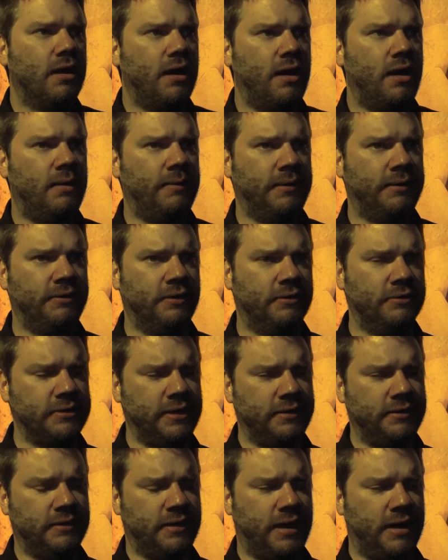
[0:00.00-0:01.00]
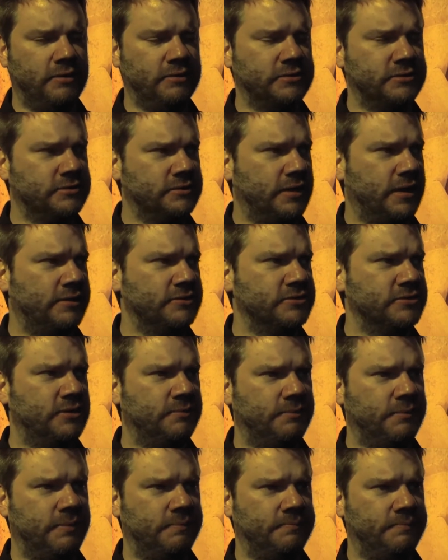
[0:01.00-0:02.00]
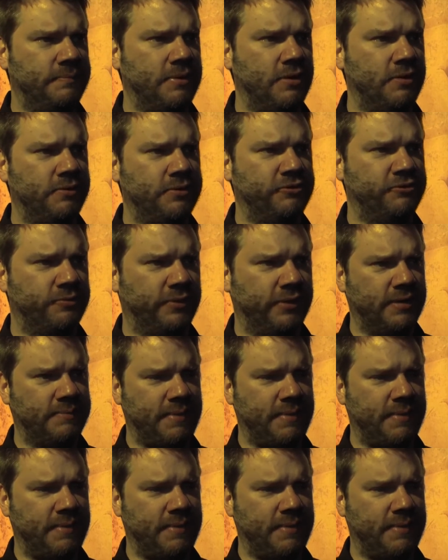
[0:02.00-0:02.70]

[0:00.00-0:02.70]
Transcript: and the Arsenal mode is